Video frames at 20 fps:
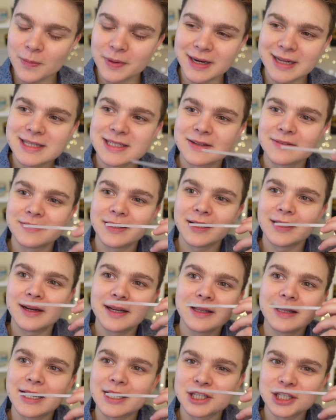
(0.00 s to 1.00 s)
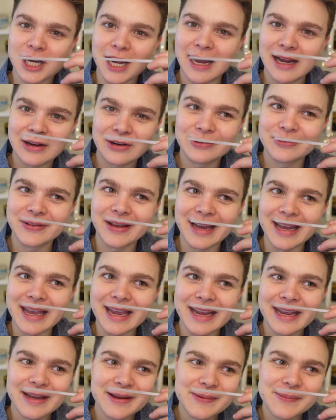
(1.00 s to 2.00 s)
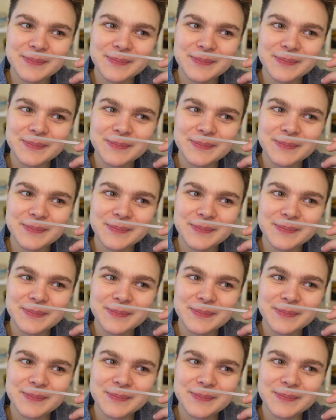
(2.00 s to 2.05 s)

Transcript: but it's a very like childlike,